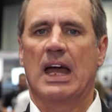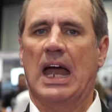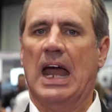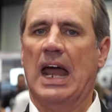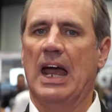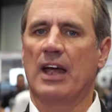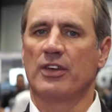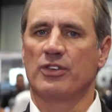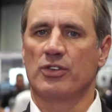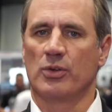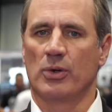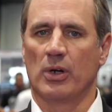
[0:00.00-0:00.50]

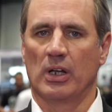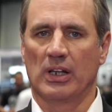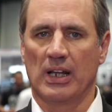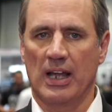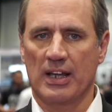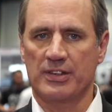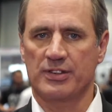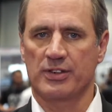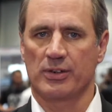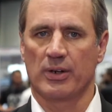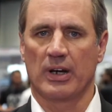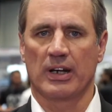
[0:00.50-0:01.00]
and to a
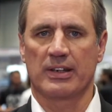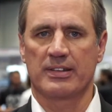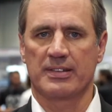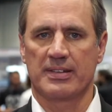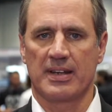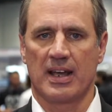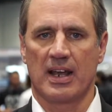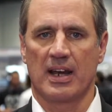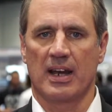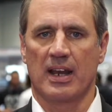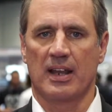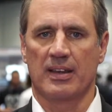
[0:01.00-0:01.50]
lesser
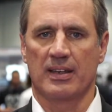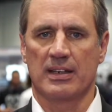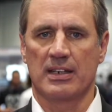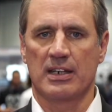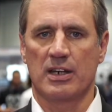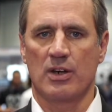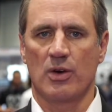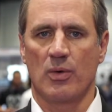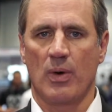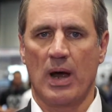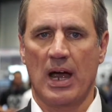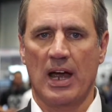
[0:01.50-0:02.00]
extent in the
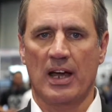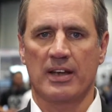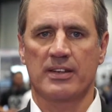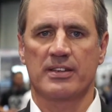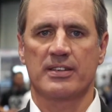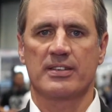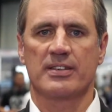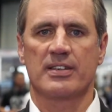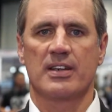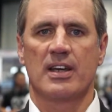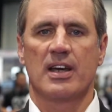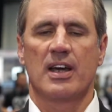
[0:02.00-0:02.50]

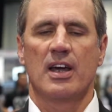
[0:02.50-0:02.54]
US.